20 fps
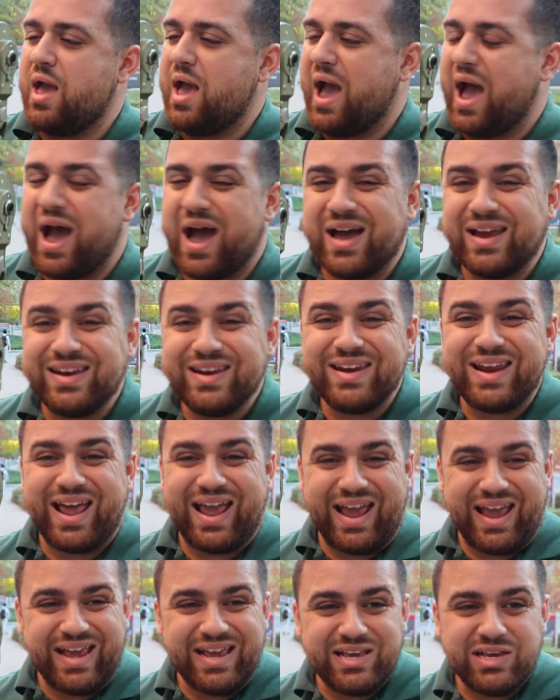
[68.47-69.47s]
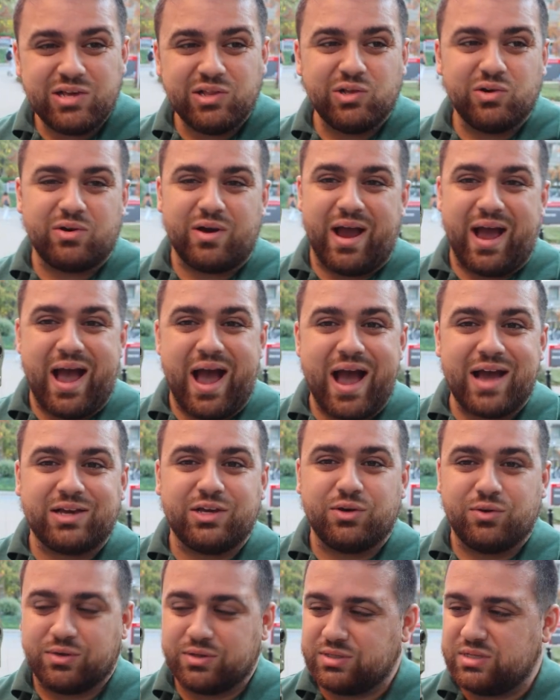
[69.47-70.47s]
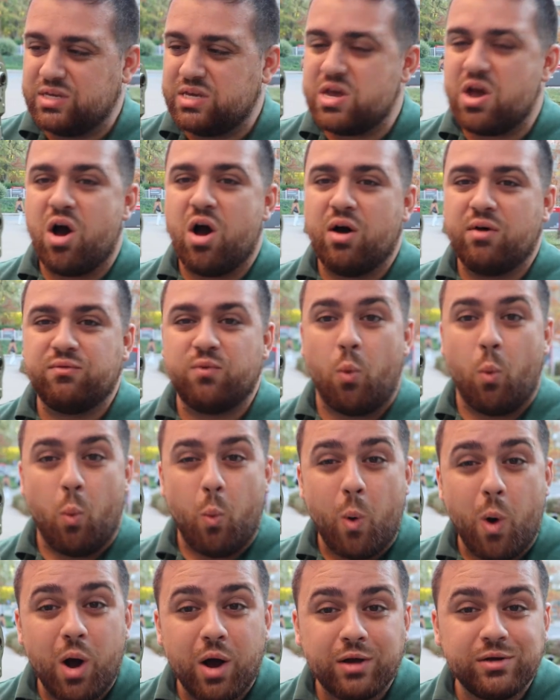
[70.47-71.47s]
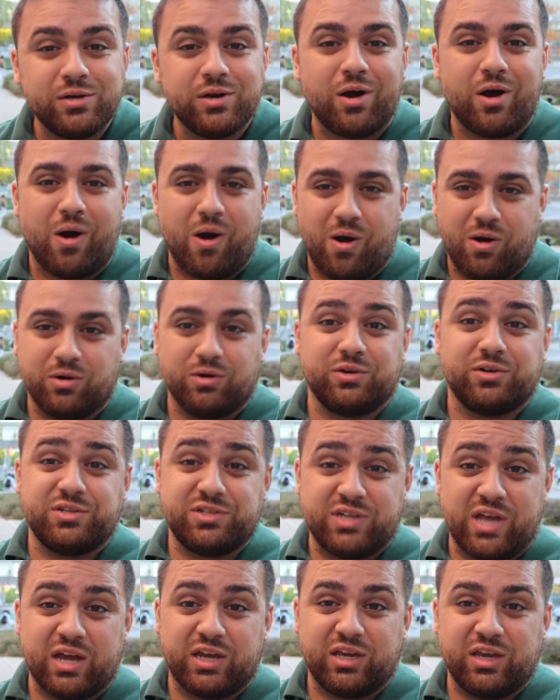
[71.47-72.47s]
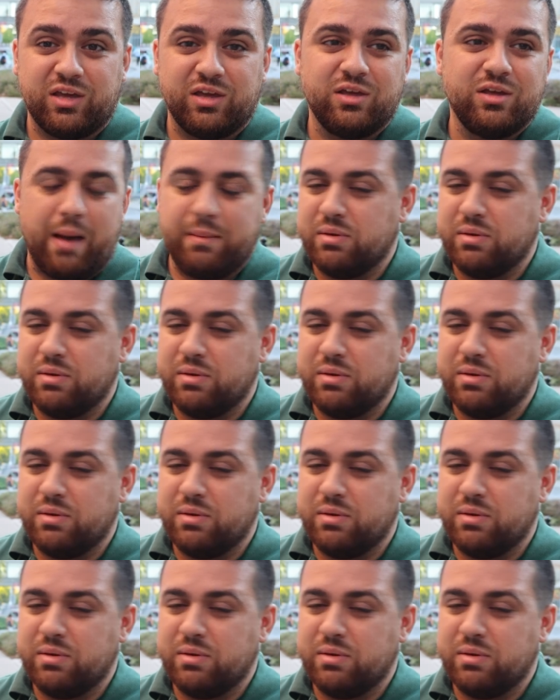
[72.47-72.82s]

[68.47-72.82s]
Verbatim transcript: had an angular accuracy of one arc second.